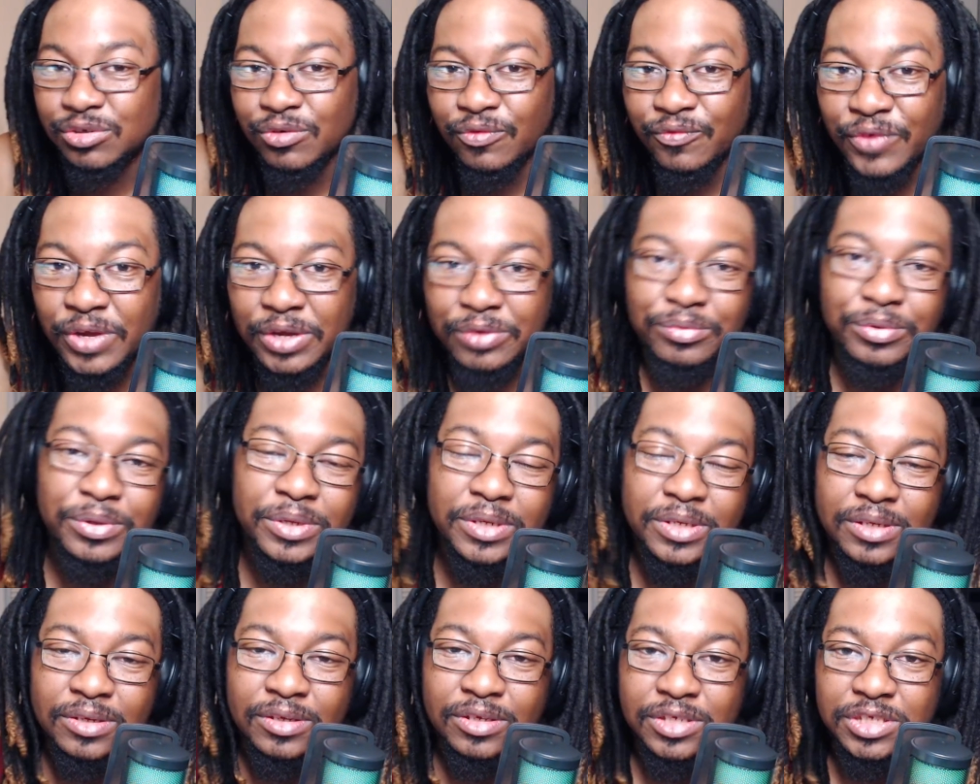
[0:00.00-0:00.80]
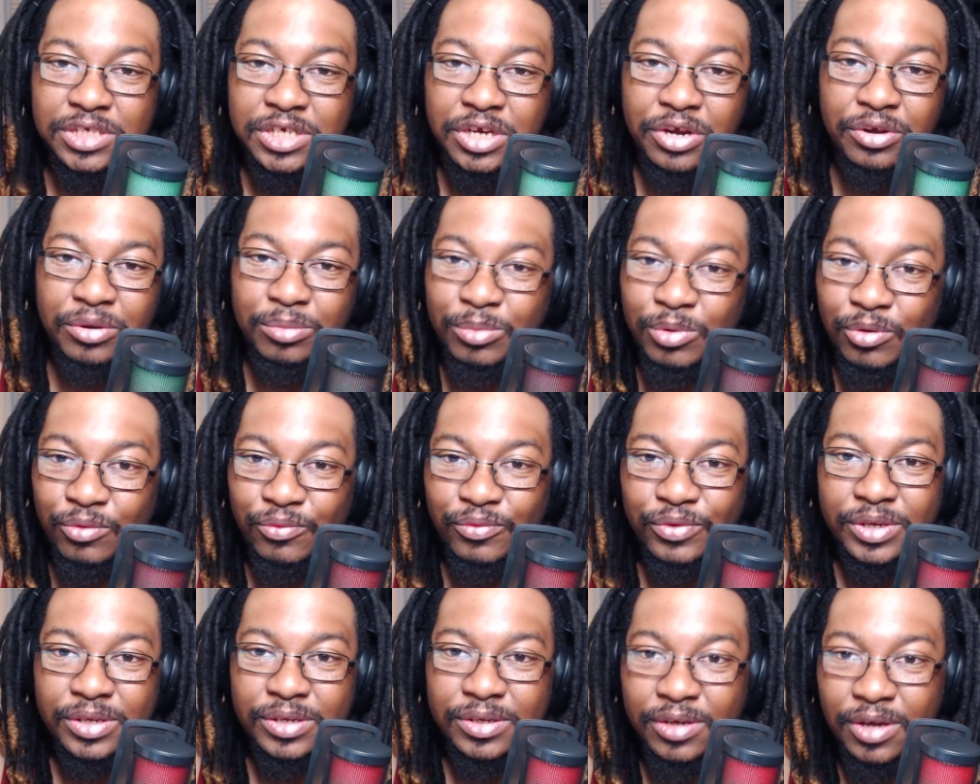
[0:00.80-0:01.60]
favorite scary
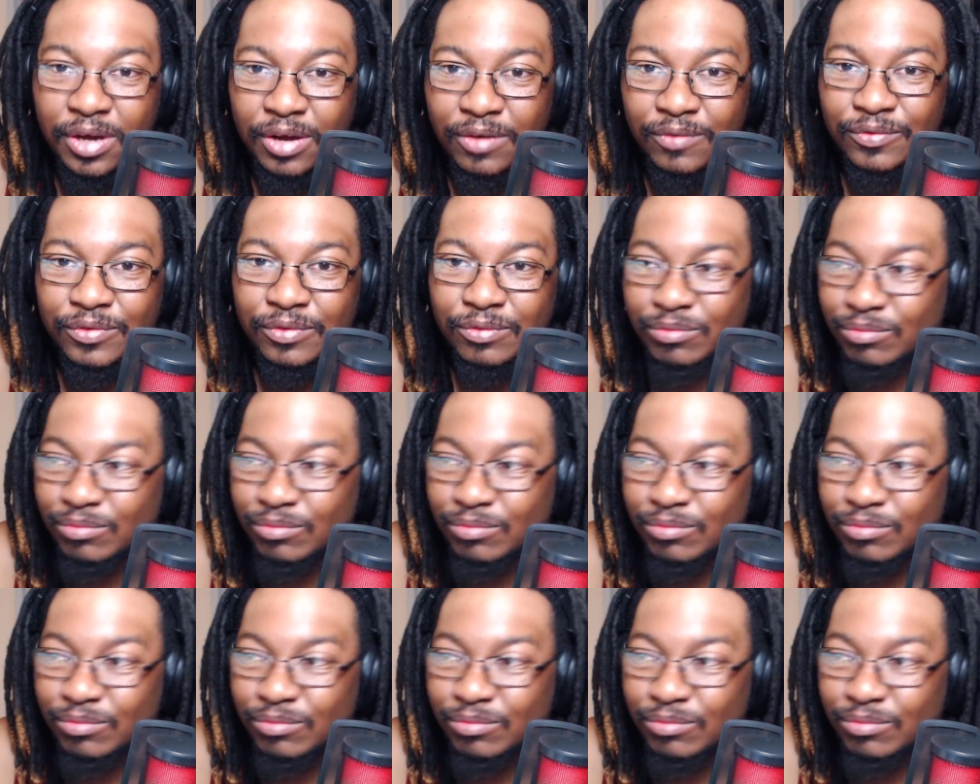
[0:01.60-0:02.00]
movie of